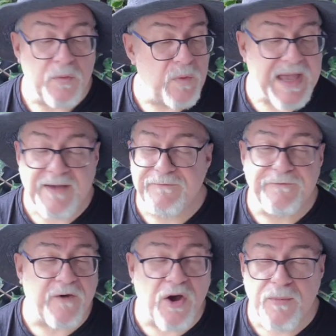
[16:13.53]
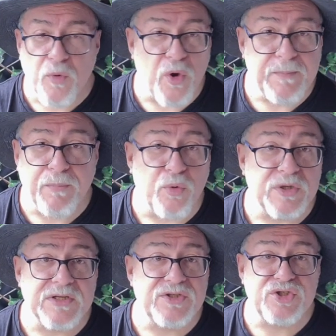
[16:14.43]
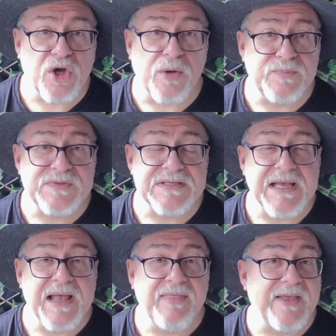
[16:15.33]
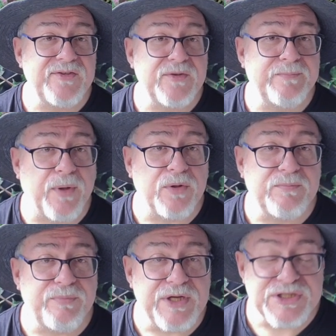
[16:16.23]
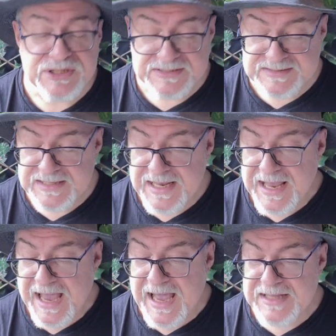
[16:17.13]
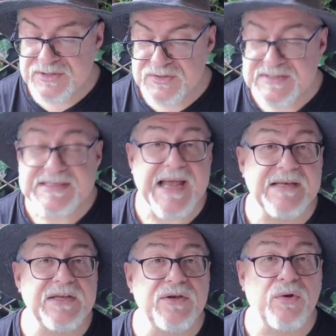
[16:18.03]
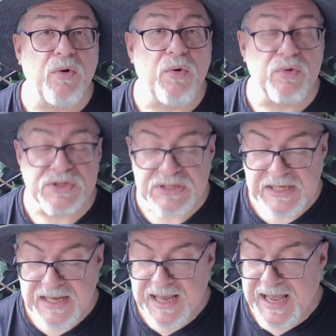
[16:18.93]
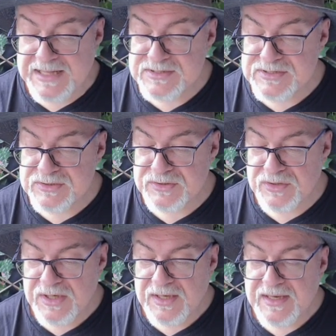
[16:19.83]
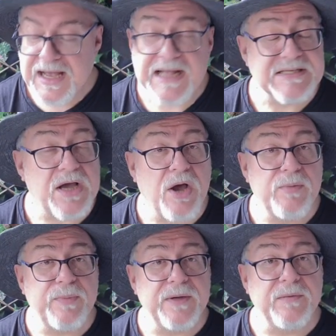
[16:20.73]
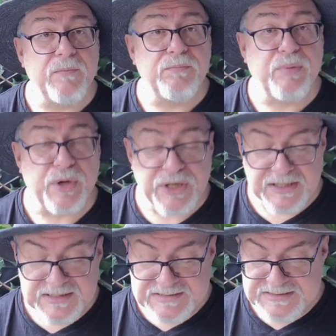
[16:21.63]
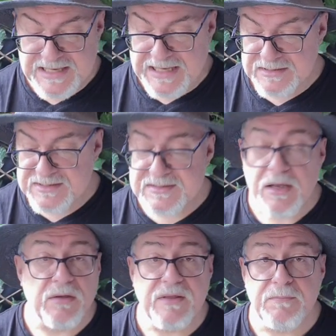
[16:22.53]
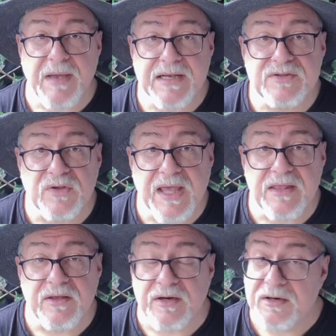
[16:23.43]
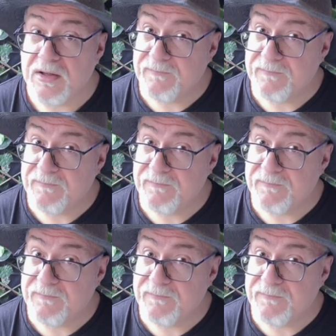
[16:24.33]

We have far more important jobs than to build bridges and to stand in court and to cut open bodies and sew them back together.